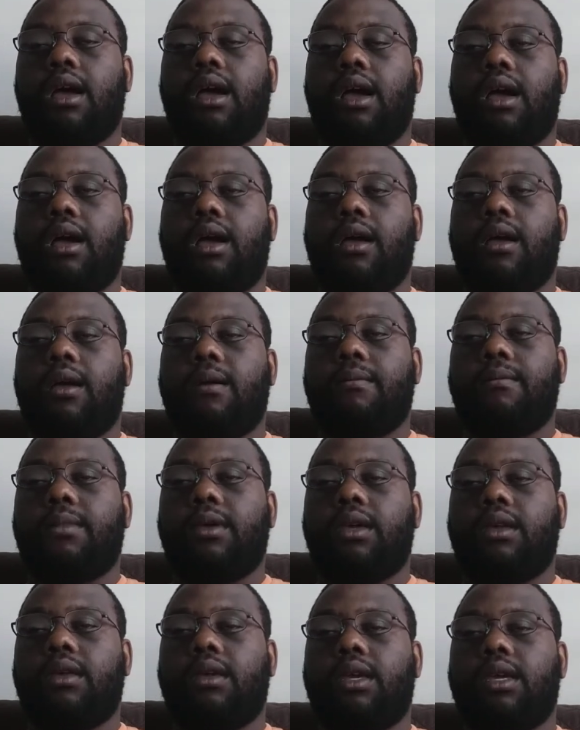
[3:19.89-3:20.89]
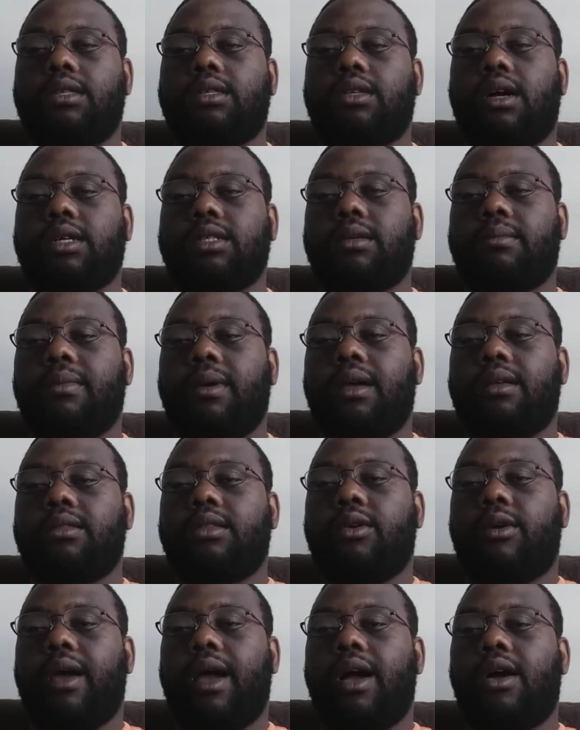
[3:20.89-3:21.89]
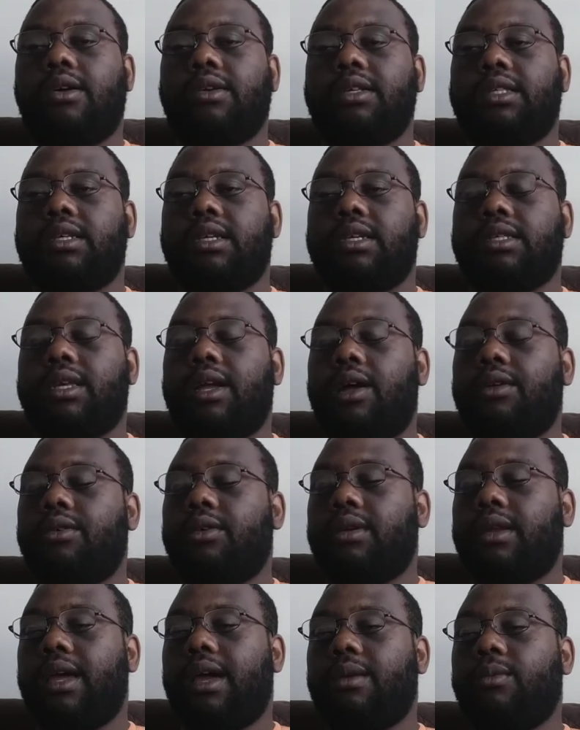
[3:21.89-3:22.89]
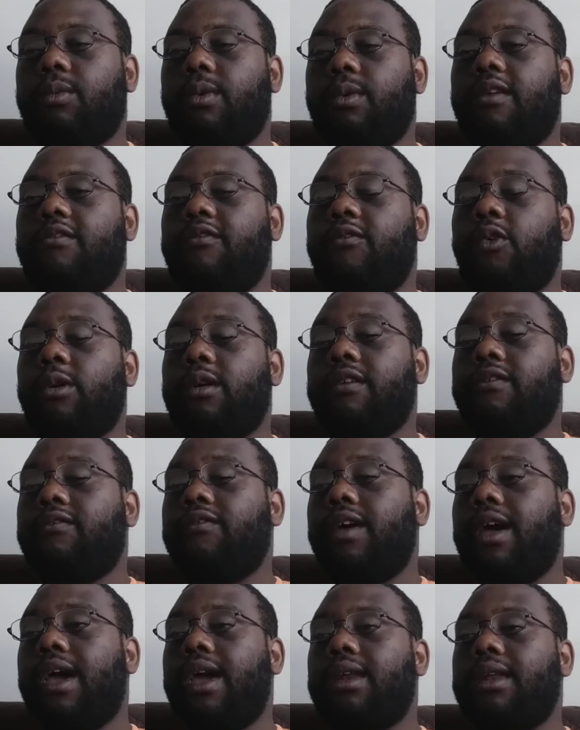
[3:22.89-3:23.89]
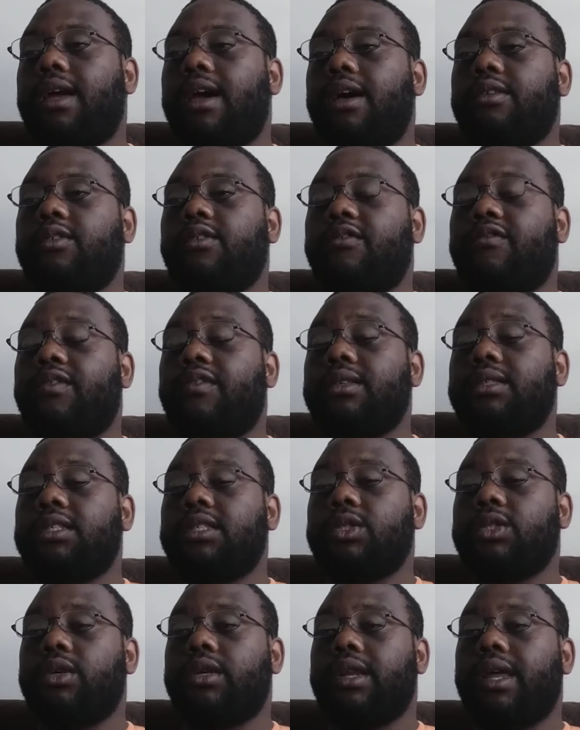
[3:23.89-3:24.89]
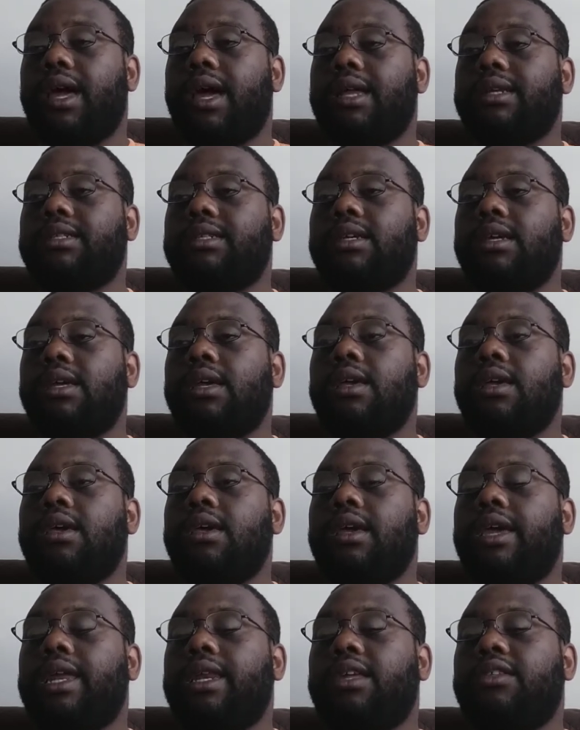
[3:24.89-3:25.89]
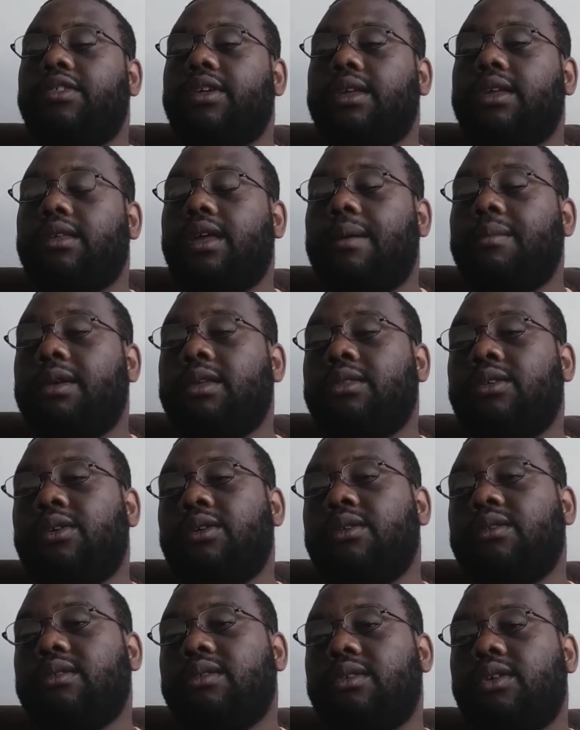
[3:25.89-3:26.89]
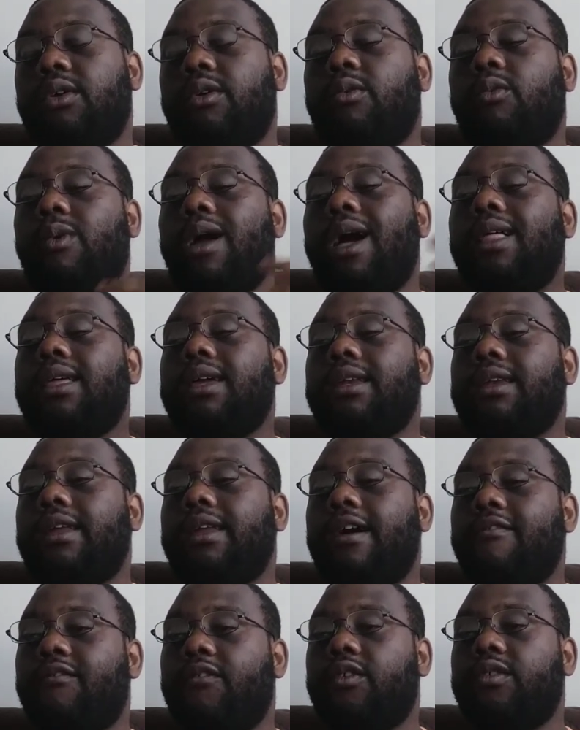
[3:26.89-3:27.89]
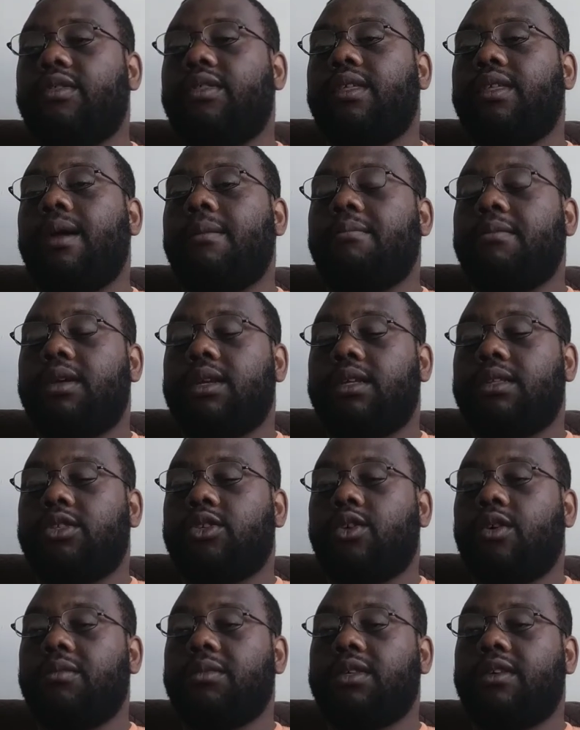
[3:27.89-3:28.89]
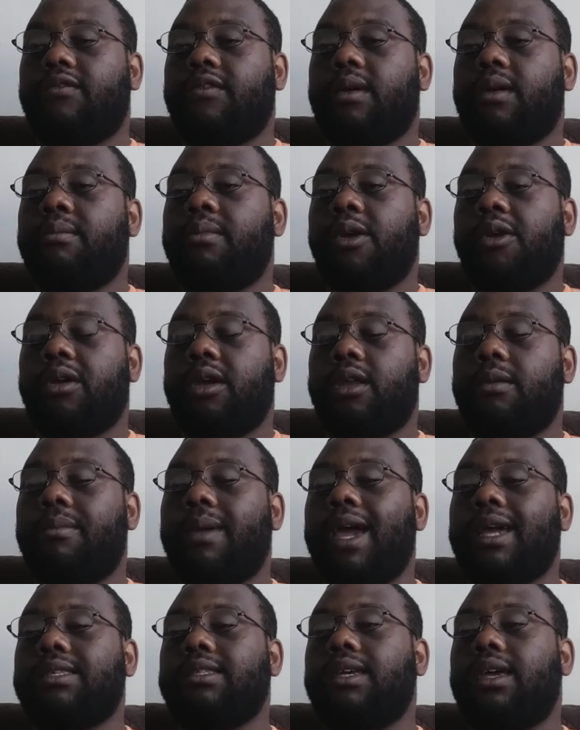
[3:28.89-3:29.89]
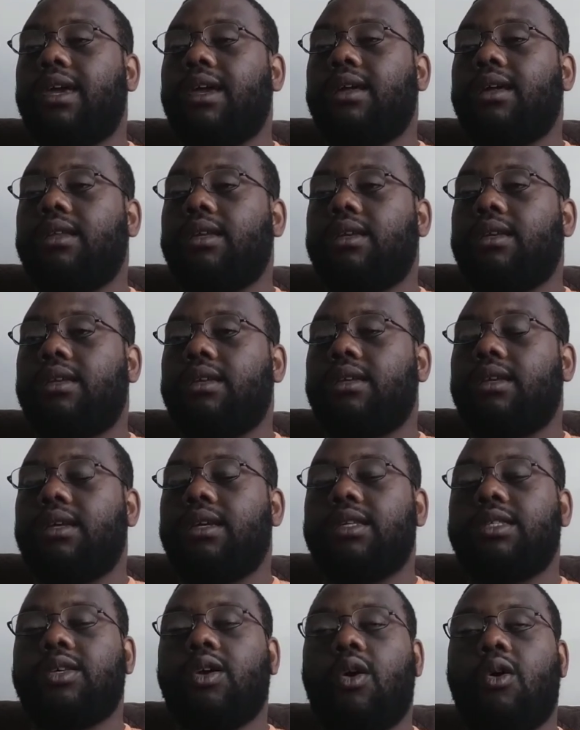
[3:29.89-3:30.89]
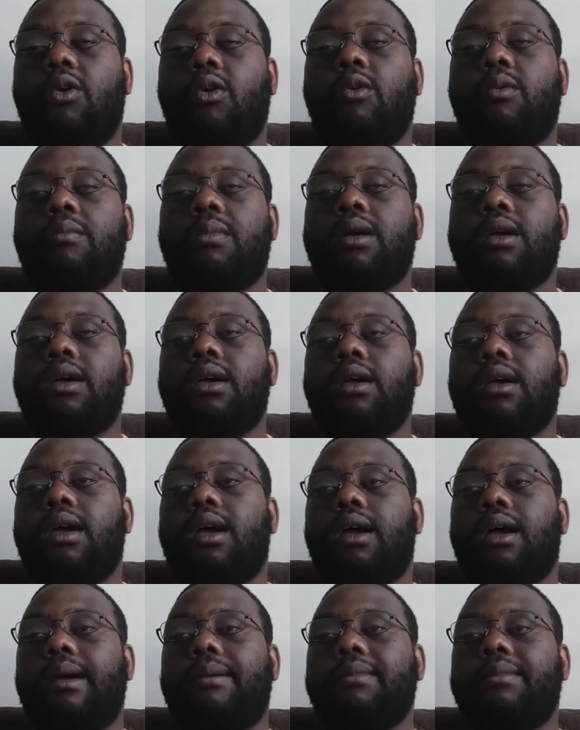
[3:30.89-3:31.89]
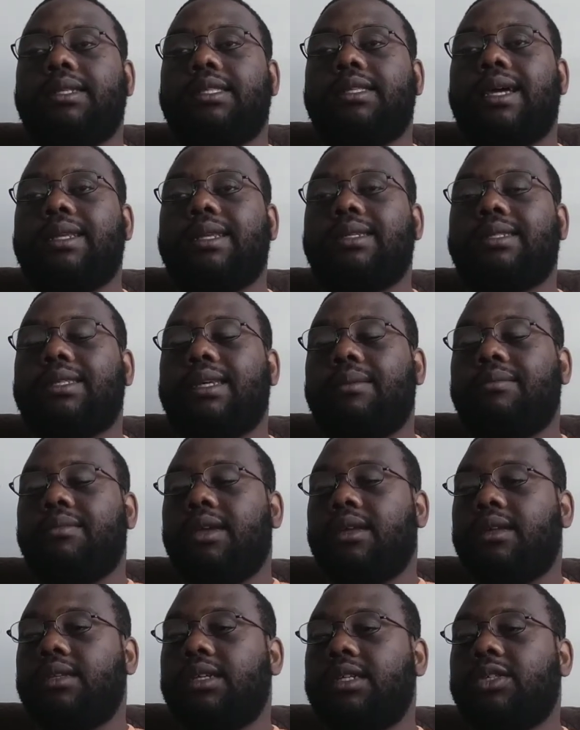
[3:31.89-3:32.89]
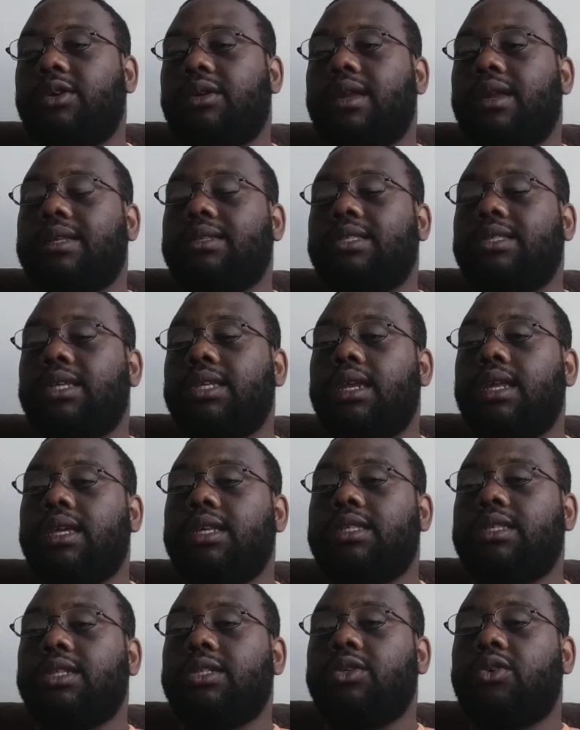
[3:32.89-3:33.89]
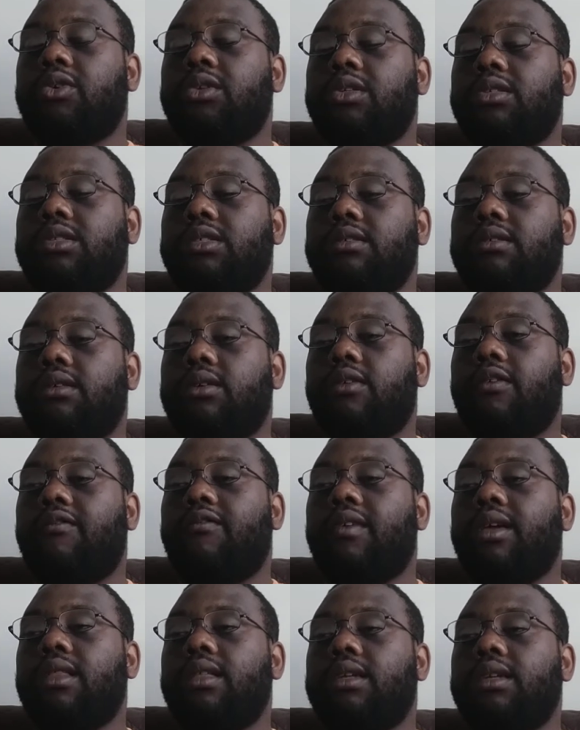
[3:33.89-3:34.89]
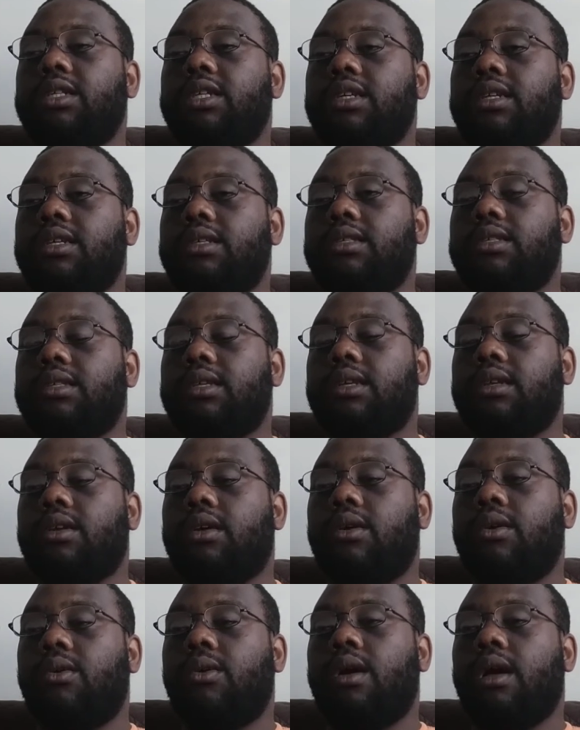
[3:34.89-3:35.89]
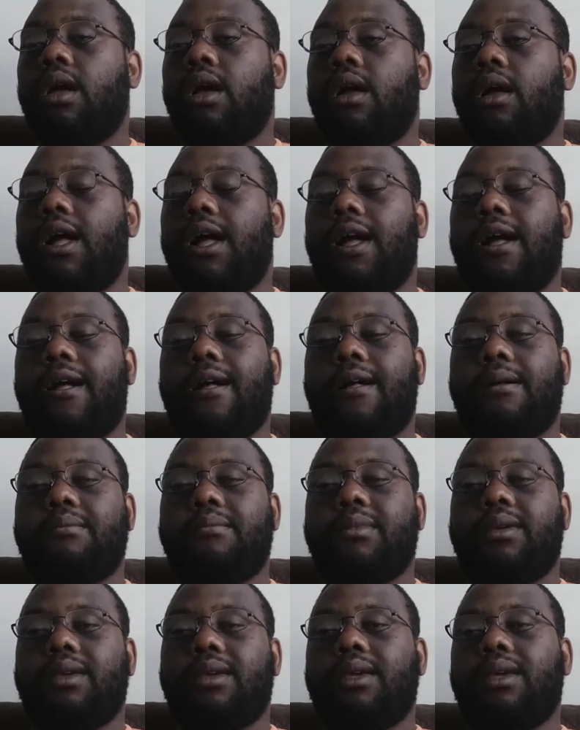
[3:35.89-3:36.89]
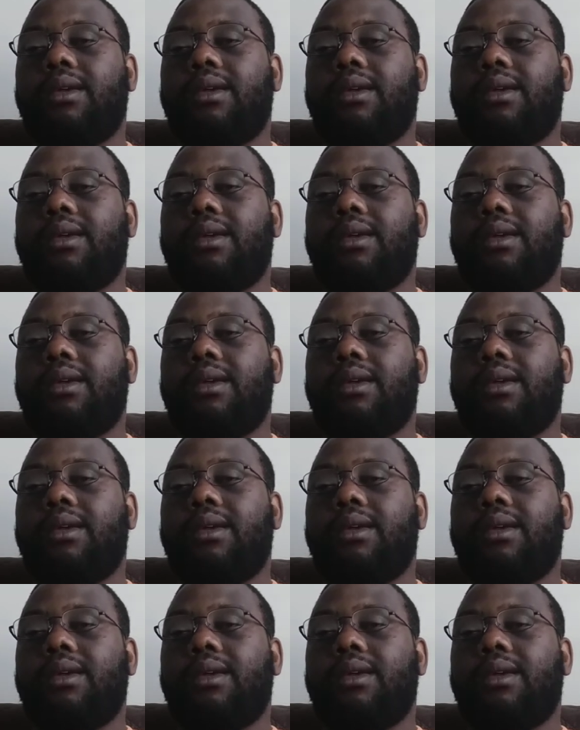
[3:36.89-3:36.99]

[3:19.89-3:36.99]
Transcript: Um, he talks about their houses, how they're not well fortified, how their fences are not anything. I mean, they're they're well enough for them, but in terms of comparing it back to England and his home, um, it's not the same thing. These are not cities; these are just you know villages. You know, um,